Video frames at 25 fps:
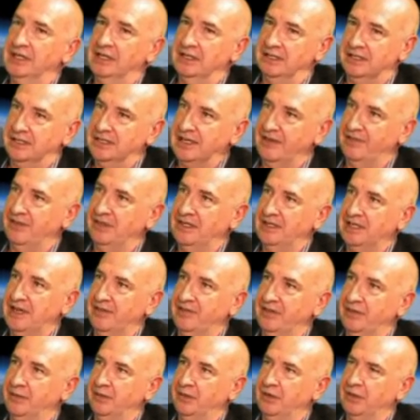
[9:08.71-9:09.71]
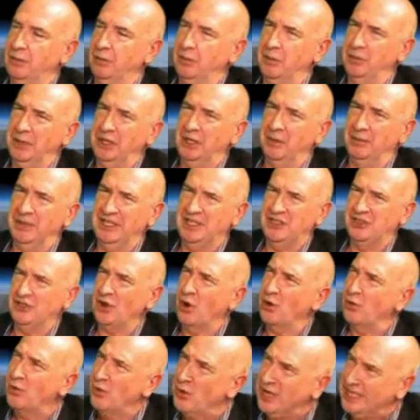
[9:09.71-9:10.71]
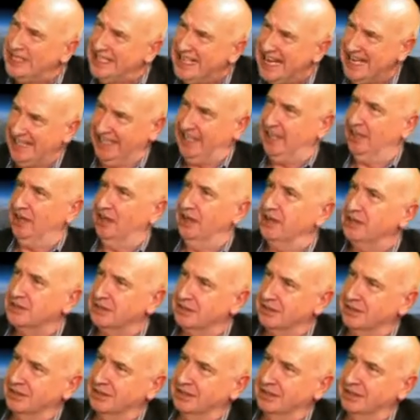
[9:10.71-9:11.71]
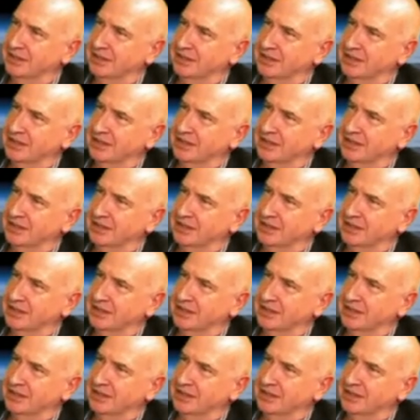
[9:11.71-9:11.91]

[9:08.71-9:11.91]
and 7/7 were becoming so ridiculous,